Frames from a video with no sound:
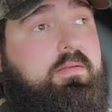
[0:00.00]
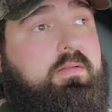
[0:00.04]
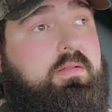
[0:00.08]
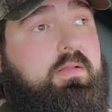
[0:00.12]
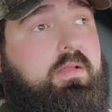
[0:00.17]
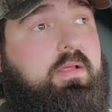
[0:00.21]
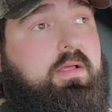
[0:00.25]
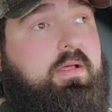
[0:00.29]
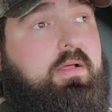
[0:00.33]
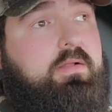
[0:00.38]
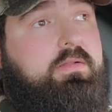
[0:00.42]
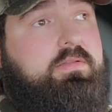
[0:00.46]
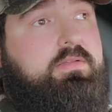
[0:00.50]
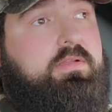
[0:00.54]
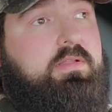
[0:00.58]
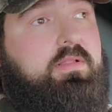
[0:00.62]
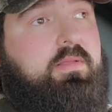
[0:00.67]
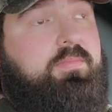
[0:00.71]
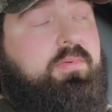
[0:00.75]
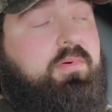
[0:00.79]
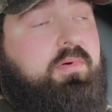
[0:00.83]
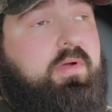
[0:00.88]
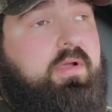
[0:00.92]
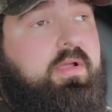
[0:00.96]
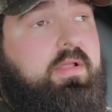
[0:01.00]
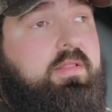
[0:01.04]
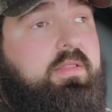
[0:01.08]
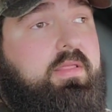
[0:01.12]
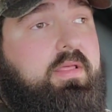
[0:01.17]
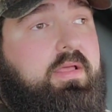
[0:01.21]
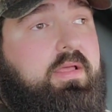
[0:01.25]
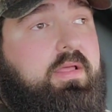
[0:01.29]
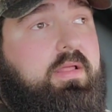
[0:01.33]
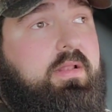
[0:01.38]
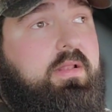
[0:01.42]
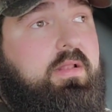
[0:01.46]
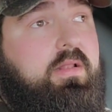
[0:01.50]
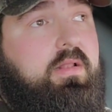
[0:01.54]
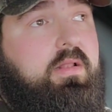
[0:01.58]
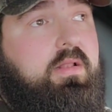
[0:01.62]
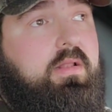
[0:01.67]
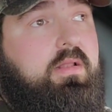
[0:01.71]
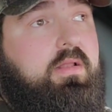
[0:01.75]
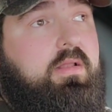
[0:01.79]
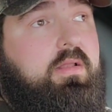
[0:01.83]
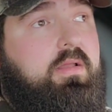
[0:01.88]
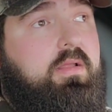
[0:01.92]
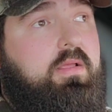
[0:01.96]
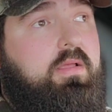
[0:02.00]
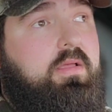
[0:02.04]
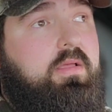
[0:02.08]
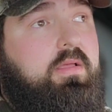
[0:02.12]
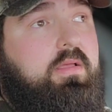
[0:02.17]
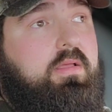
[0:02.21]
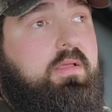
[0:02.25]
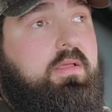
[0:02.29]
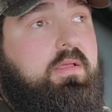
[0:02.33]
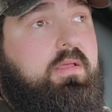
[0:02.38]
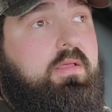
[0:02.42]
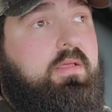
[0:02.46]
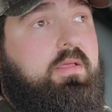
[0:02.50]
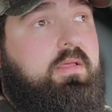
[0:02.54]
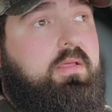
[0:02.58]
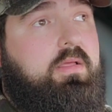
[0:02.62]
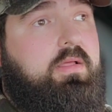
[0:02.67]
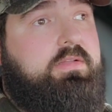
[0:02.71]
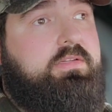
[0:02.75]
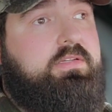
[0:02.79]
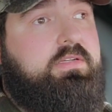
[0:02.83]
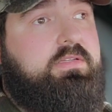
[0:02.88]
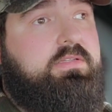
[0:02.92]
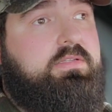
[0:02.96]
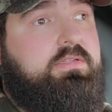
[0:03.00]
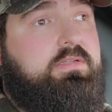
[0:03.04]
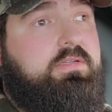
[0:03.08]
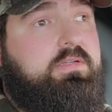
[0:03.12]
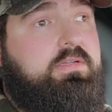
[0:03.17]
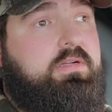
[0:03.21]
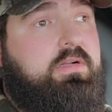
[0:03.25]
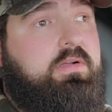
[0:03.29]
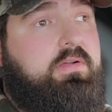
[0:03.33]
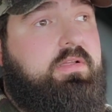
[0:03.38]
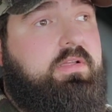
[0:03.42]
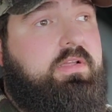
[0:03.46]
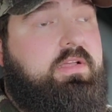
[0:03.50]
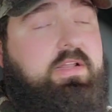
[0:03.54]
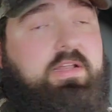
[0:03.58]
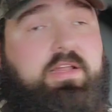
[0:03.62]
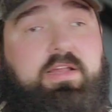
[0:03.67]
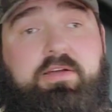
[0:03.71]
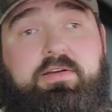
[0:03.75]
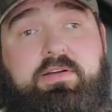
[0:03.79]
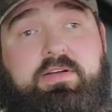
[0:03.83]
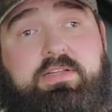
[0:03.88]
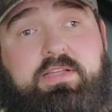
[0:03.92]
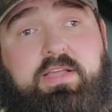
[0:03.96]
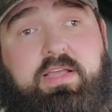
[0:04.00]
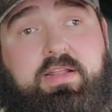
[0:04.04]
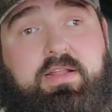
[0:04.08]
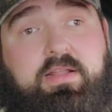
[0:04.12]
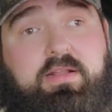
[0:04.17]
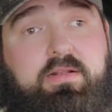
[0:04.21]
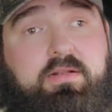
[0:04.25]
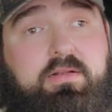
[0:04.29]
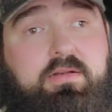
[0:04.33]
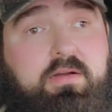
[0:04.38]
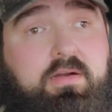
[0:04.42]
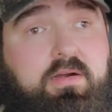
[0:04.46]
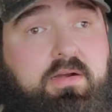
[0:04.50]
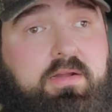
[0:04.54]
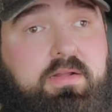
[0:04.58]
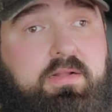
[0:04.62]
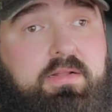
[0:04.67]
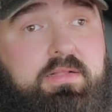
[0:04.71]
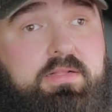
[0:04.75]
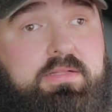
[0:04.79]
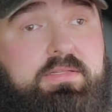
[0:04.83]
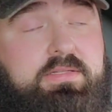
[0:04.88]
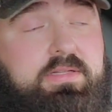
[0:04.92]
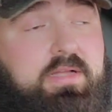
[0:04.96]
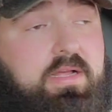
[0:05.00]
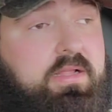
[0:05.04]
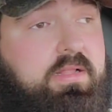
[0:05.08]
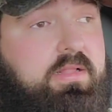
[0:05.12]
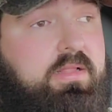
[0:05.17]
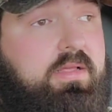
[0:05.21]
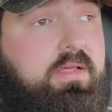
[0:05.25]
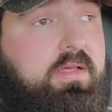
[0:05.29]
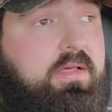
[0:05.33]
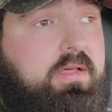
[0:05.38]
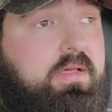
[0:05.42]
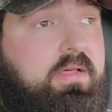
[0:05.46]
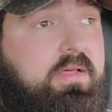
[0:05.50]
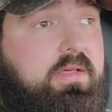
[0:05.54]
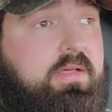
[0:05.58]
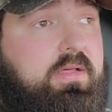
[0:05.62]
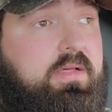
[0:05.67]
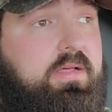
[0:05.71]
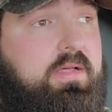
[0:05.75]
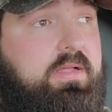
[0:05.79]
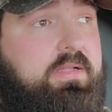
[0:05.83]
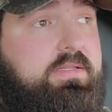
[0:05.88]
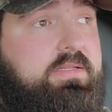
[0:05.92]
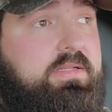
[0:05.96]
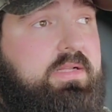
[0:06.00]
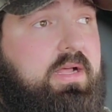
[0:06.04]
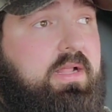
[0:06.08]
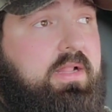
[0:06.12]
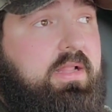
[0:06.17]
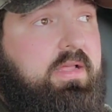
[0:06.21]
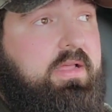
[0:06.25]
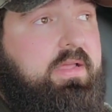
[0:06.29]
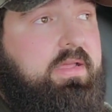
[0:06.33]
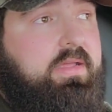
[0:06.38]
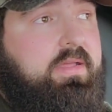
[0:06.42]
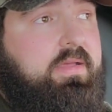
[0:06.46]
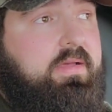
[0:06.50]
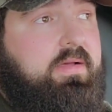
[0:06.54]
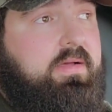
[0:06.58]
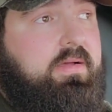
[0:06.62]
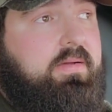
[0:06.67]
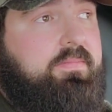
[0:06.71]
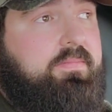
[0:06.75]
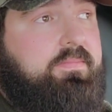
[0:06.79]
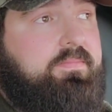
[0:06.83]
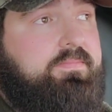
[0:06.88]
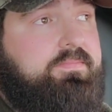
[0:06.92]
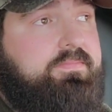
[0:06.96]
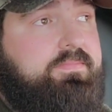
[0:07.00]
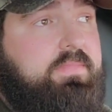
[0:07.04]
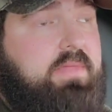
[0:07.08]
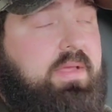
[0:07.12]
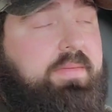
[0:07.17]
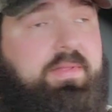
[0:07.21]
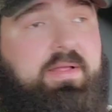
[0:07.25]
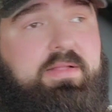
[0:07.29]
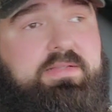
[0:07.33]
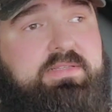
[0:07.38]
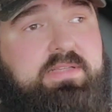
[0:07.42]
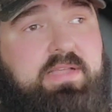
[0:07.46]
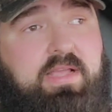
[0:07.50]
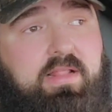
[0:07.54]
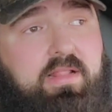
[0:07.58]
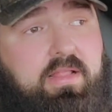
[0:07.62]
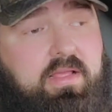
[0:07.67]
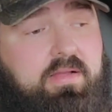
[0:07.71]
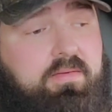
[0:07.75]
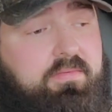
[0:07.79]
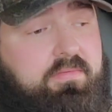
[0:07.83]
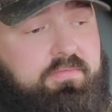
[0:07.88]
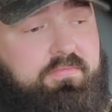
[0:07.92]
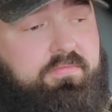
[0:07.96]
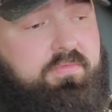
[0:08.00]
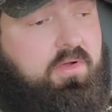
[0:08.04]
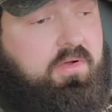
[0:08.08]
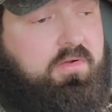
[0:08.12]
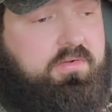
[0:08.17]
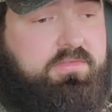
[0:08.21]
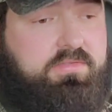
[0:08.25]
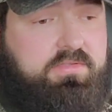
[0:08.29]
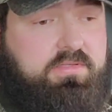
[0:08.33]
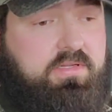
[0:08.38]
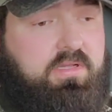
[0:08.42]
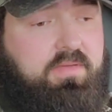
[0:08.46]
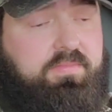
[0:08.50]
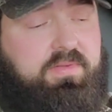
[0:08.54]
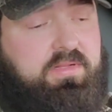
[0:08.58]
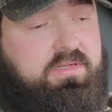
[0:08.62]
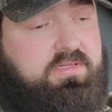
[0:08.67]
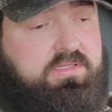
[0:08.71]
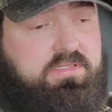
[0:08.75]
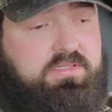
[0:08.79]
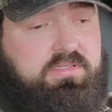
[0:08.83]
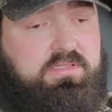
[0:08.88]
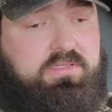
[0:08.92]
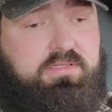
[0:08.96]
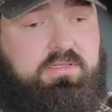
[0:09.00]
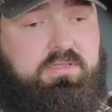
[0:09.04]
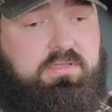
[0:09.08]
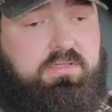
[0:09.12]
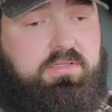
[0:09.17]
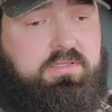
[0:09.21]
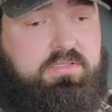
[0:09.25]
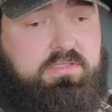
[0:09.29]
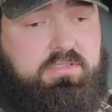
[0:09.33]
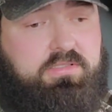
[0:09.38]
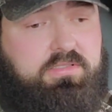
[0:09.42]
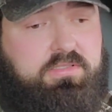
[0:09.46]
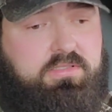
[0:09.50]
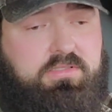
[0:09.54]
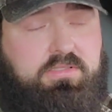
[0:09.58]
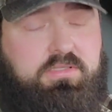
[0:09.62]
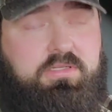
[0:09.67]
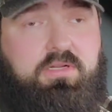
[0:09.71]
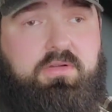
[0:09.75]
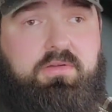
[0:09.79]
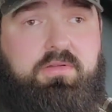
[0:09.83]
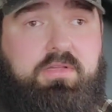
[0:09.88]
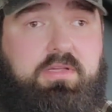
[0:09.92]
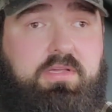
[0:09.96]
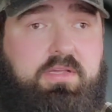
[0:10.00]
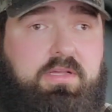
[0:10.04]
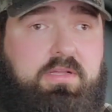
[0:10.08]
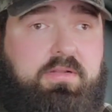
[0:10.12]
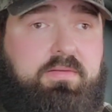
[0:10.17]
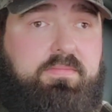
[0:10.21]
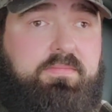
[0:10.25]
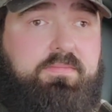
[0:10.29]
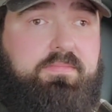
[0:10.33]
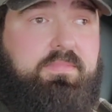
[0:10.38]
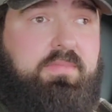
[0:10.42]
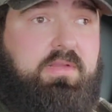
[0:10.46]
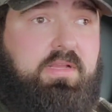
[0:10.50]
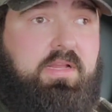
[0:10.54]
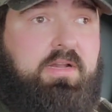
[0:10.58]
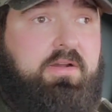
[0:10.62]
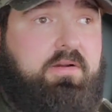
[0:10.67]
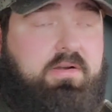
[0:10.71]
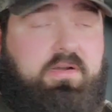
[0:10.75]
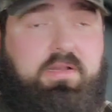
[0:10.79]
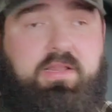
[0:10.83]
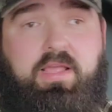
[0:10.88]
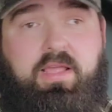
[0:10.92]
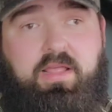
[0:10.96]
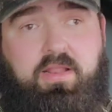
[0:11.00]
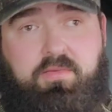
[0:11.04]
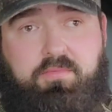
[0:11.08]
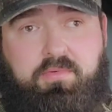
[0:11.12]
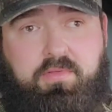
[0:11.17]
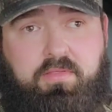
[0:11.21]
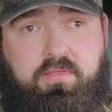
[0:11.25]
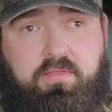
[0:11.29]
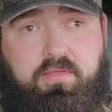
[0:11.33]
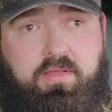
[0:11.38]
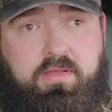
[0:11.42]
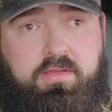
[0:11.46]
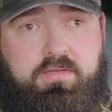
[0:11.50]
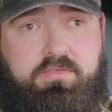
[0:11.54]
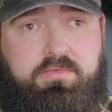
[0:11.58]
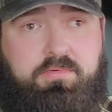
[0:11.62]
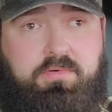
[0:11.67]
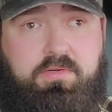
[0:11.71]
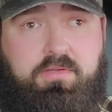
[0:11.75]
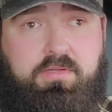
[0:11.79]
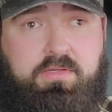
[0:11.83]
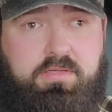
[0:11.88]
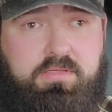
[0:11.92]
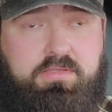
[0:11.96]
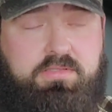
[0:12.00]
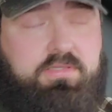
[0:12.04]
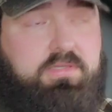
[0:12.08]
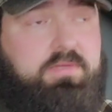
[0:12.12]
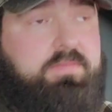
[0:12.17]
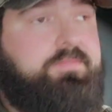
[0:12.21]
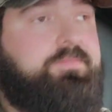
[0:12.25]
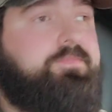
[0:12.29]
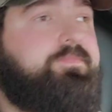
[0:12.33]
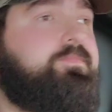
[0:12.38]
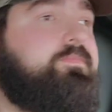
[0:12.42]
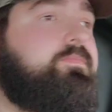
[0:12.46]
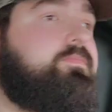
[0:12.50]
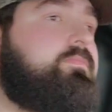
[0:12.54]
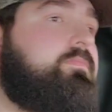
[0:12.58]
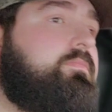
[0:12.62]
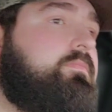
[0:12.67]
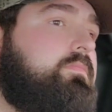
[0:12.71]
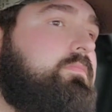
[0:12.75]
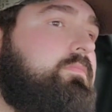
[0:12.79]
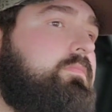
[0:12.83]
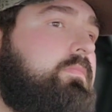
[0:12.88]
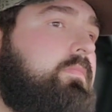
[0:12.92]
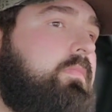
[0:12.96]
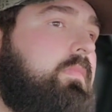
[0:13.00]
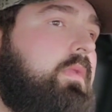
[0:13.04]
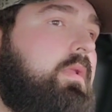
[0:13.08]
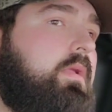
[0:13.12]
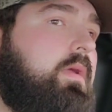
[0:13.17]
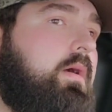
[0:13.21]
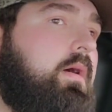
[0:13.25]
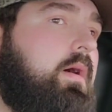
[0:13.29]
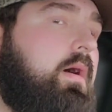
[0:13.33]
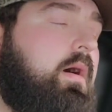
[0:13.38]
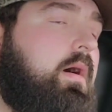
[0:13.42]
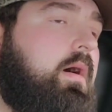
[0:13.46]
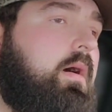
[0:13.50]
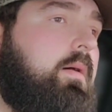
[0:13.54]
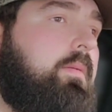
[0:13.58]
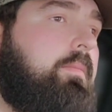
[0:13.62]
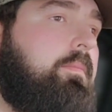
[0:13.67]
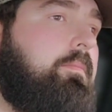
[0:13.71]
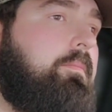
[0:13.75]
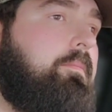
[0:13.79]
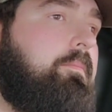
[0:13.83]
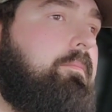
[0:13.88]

to the point that it just, you know, you get irritated. All right. It's not like, I'm not saying like I'm gonna fall asleep. It's just, you know, you get irritated with things real easy. Other